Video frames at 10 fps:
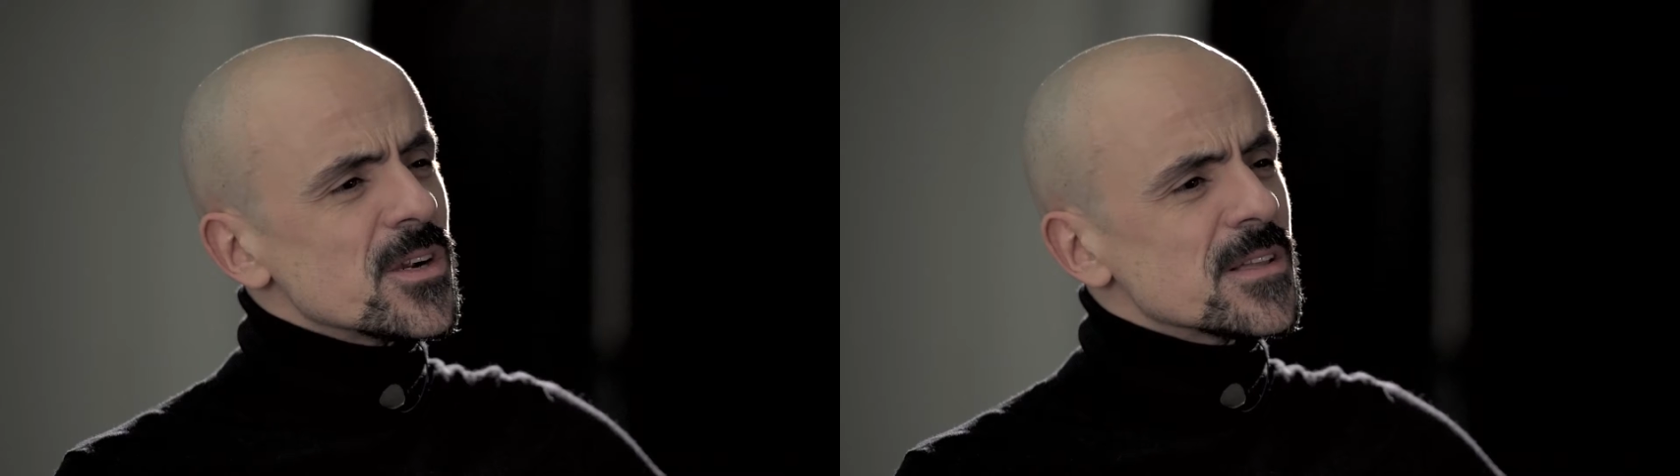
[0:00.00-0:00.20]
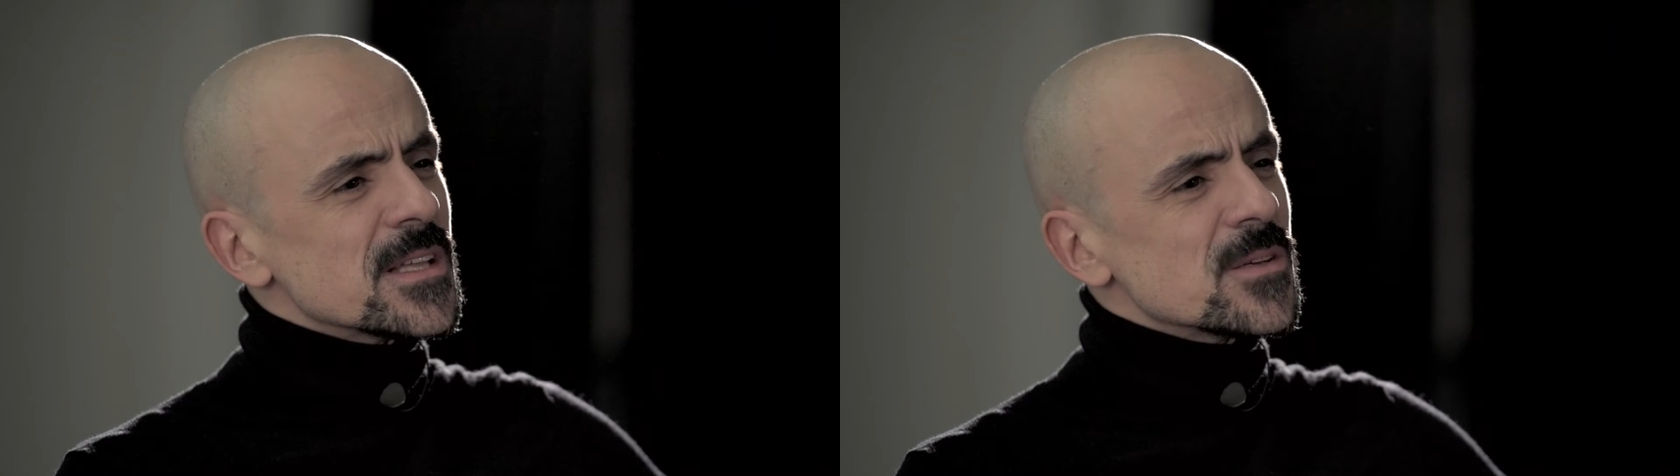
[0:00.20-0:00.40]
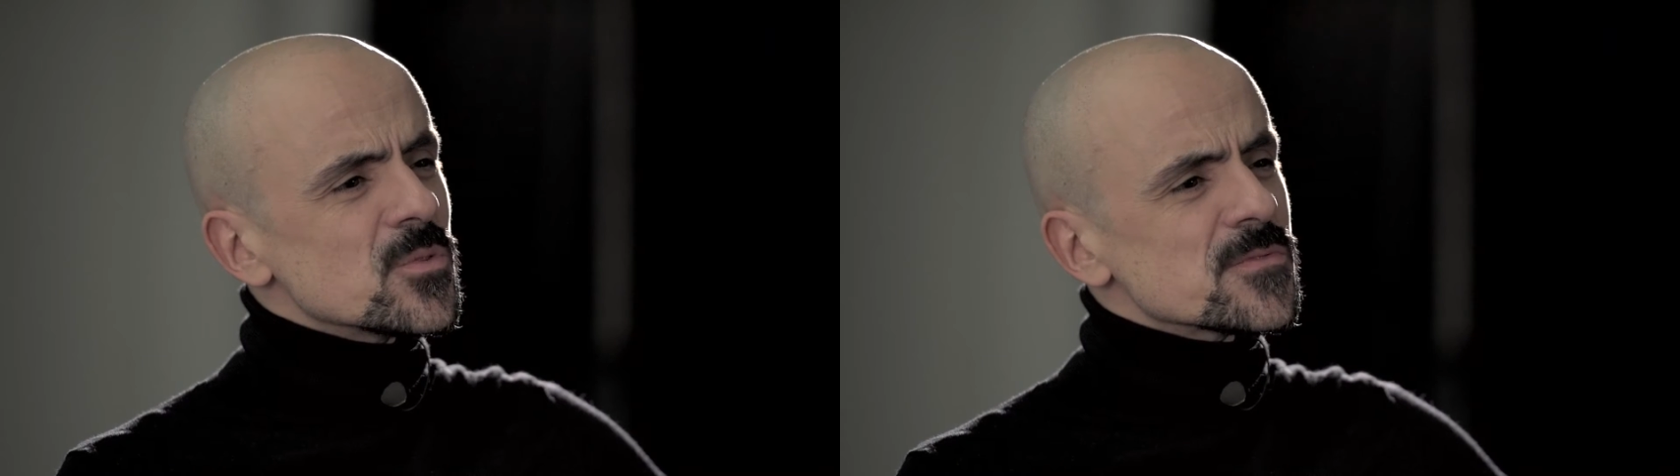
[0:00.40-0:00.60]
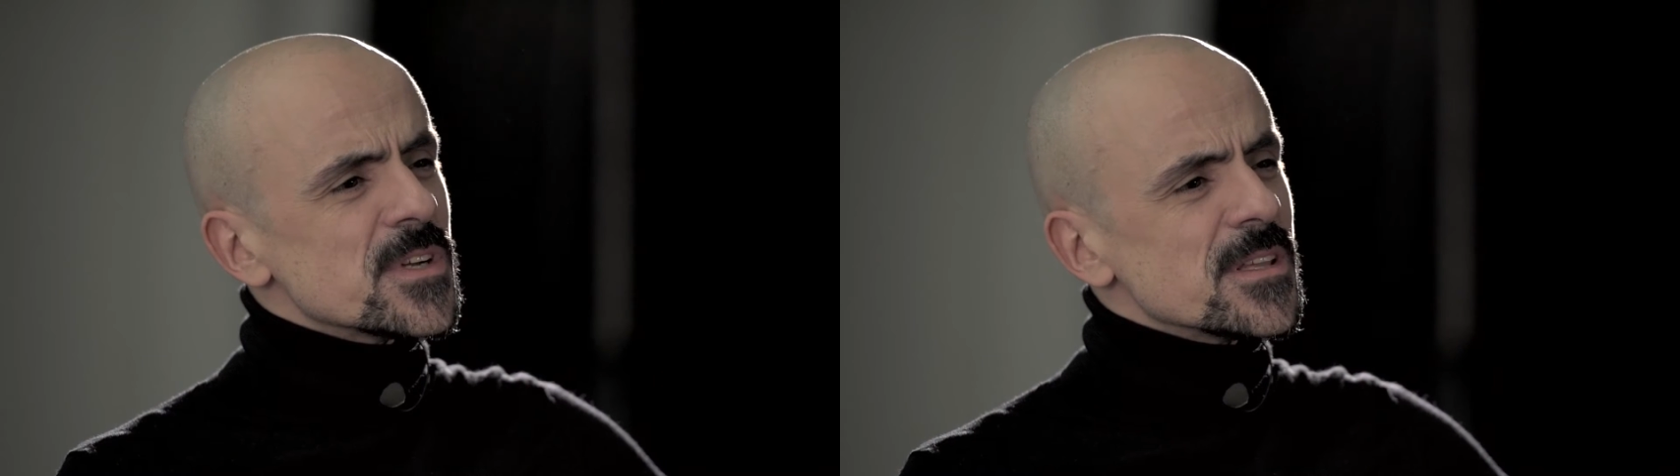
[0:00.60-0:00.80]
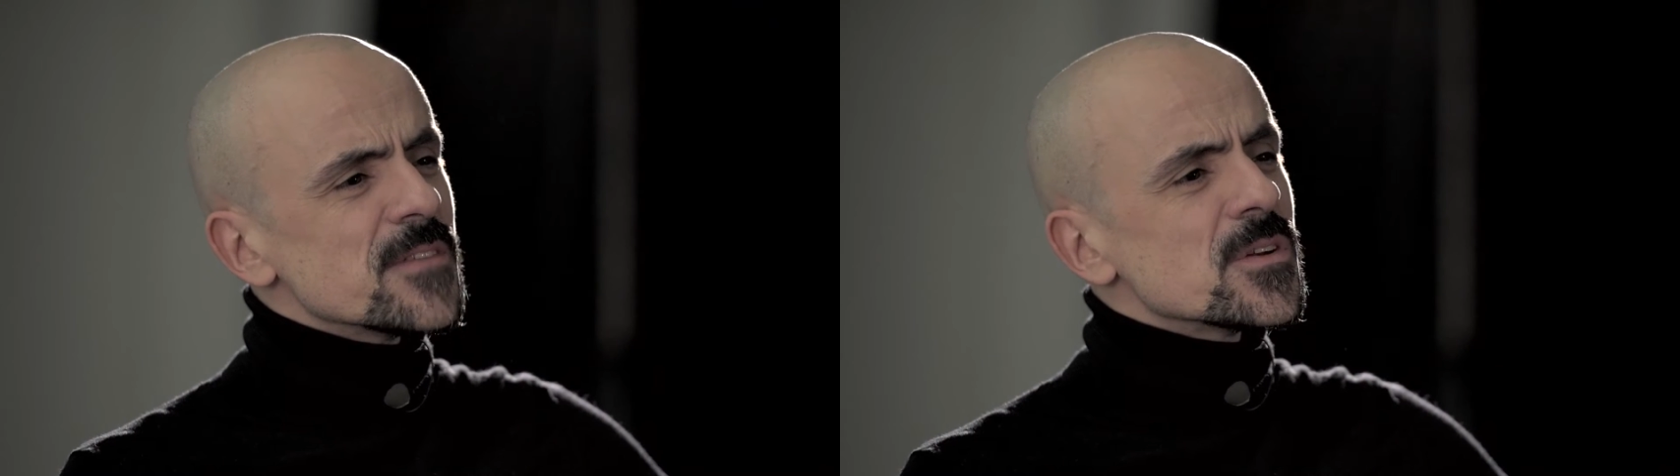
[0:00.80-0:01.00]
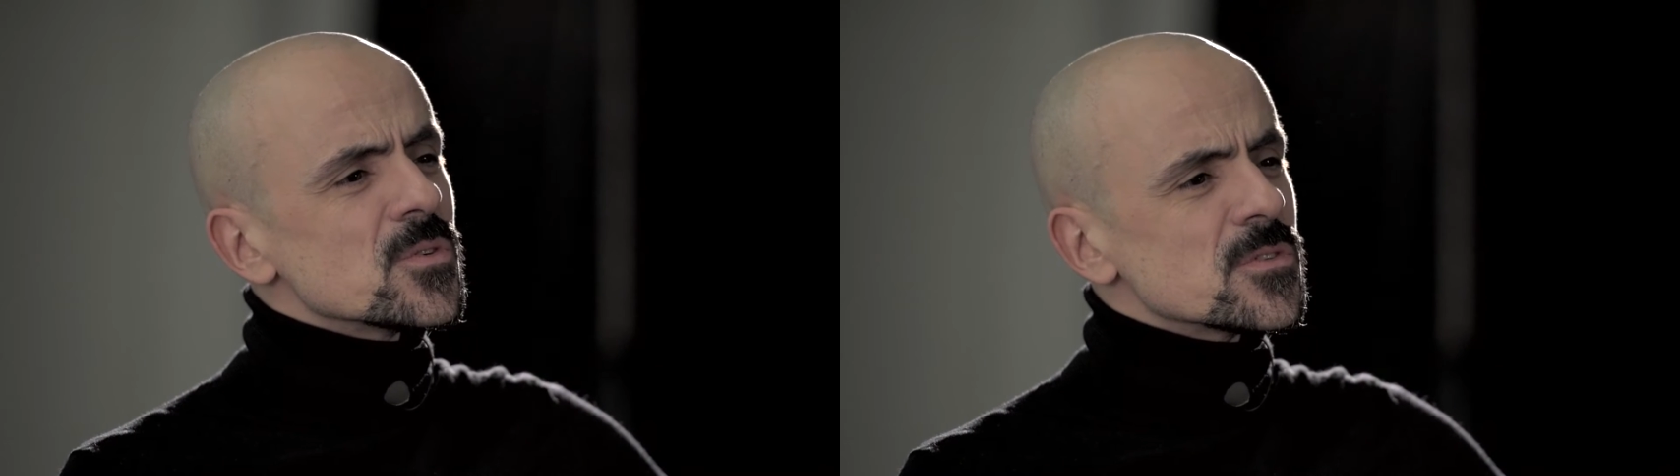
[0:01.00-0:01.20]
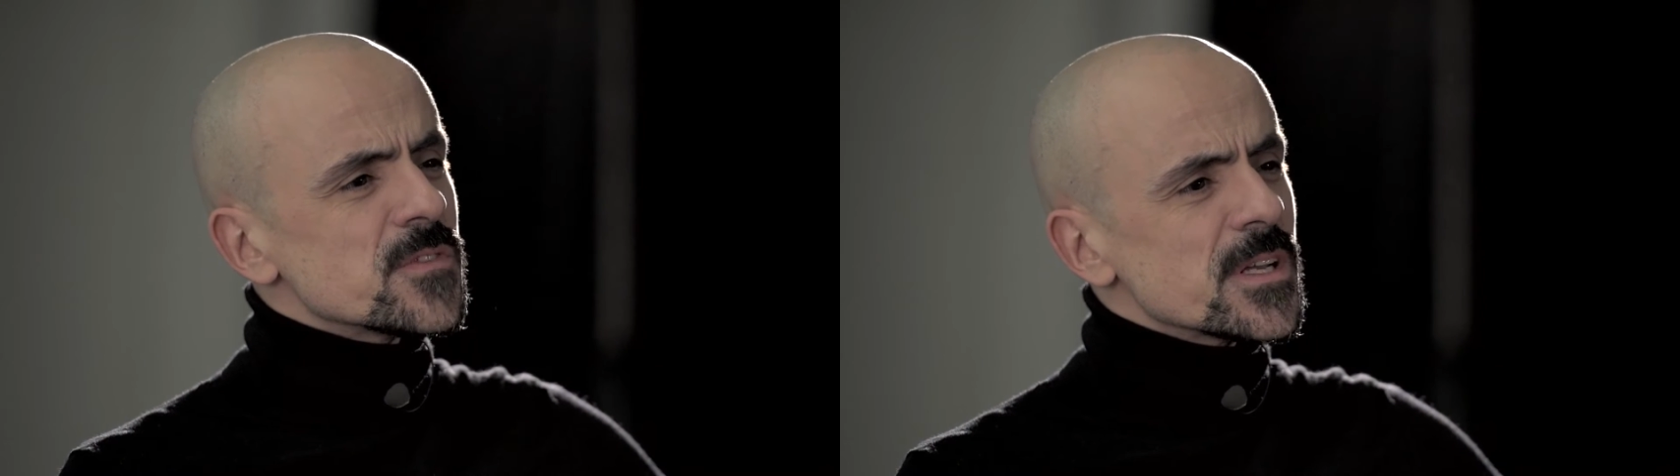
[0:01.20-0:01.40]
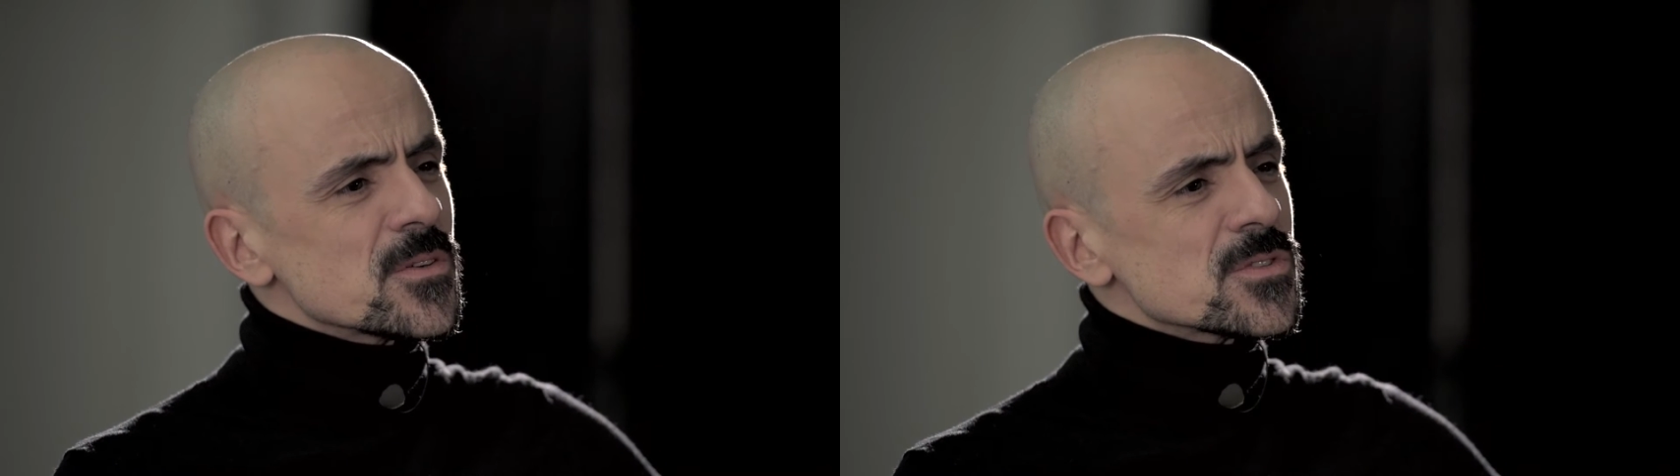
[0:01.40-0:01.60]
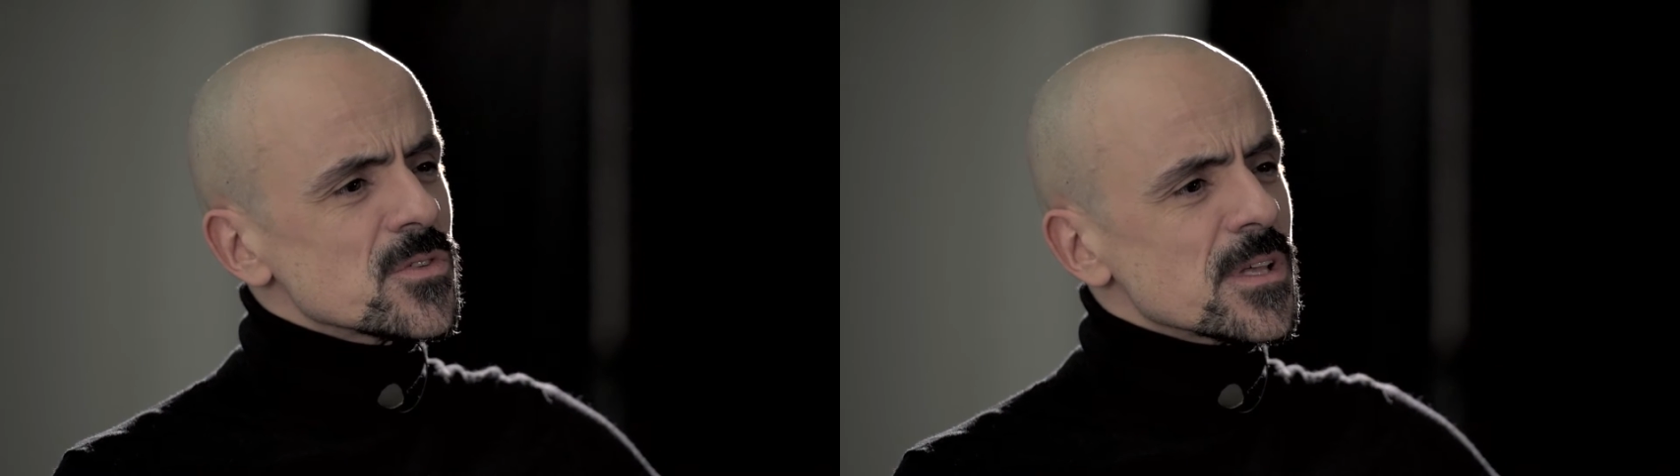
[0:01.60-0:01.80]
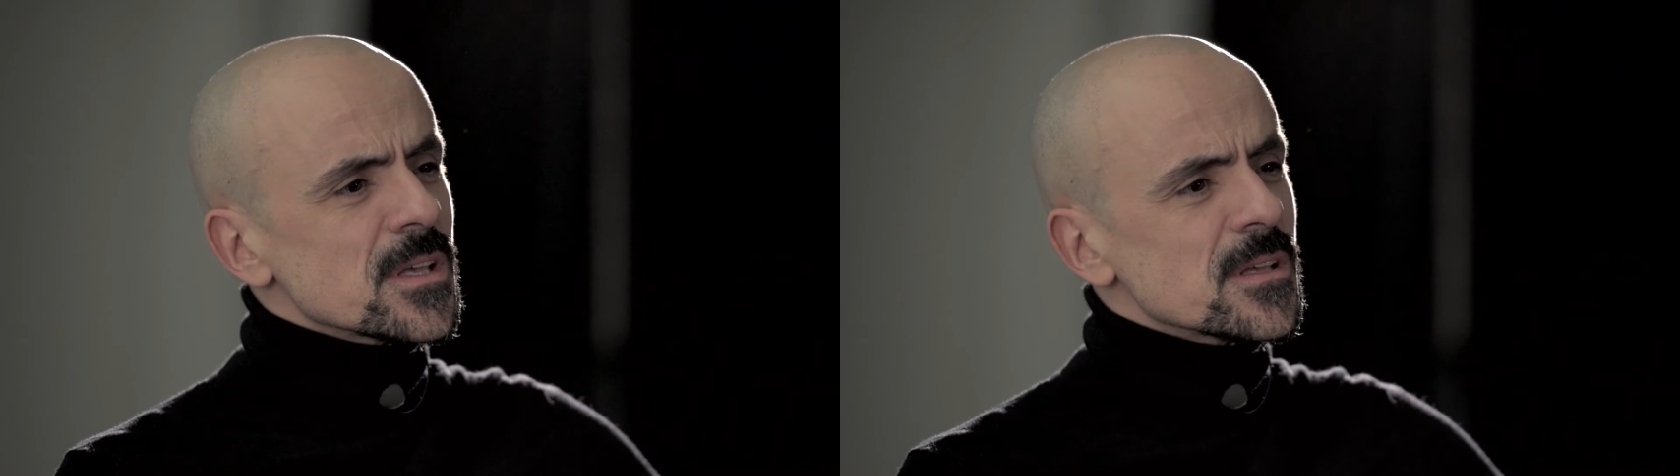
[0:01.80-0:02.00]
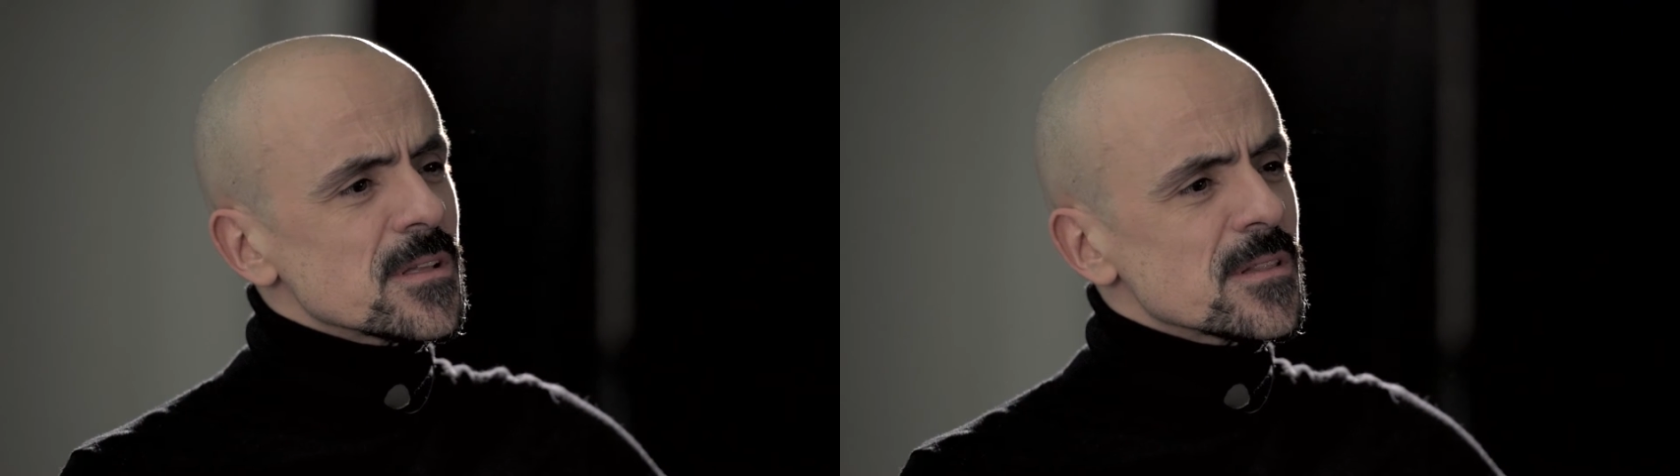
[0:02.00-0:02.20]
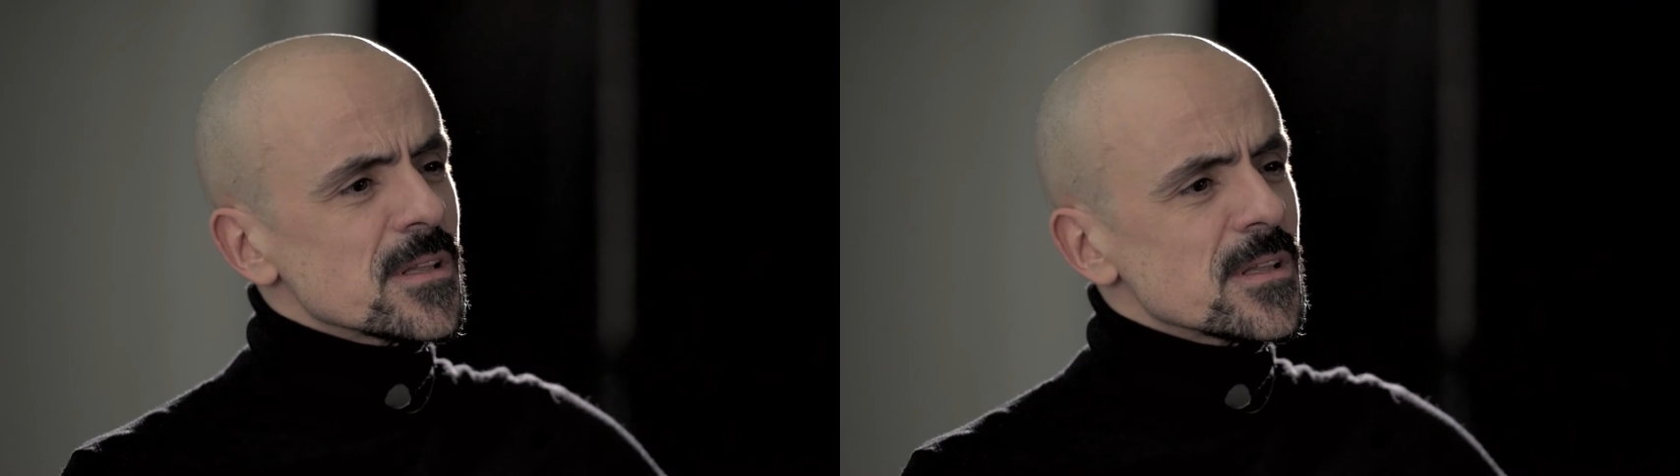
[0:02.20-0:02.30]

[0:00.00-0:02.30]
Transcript: heard that it was very difficult to find also the,